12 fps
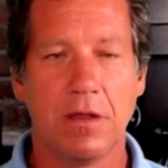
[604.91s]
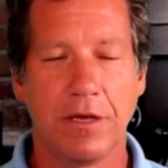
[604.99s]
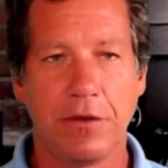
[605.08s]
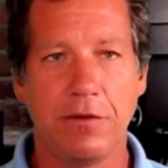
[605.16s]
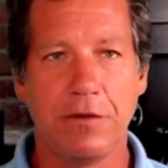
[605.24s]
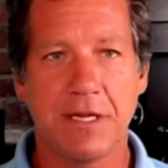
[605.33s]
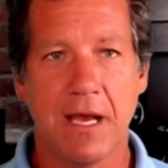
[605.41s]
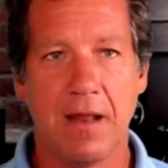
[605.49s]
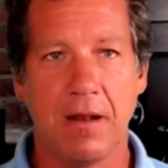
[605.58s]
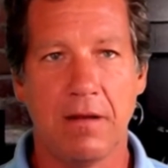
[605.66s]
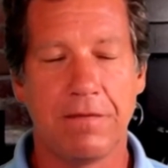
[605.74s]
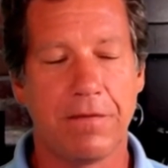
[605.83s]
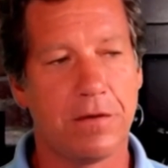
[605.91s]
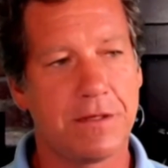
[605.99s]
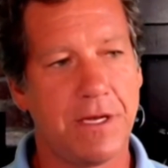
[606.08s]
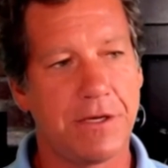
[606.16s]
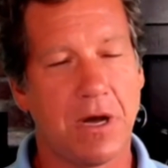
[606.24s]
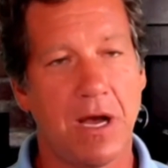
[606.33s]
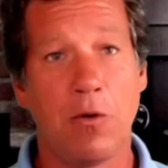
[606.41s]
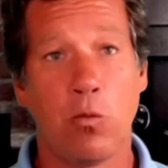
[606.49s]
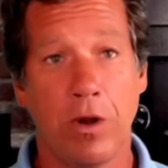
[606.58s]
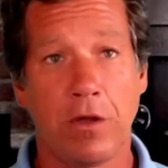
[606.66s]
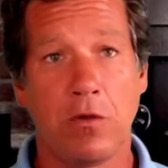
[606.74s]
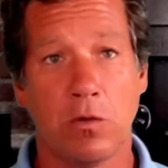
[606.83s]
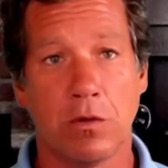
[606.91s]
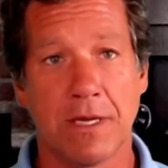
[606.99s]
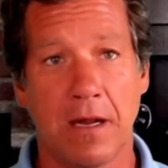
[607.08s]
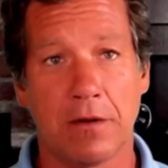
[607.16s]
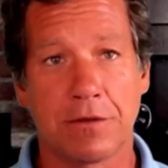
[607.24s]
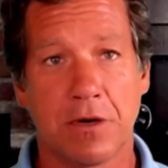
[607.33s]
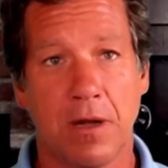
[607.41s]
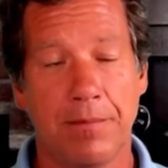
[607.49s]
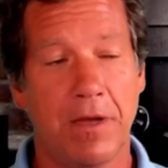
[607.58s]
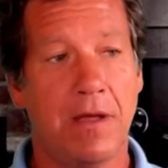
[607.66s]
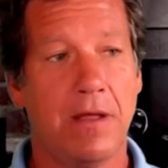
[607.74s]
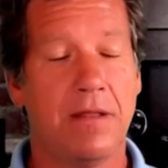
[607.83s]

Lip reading: Like you said, first they tried to ridicule Donald Trump,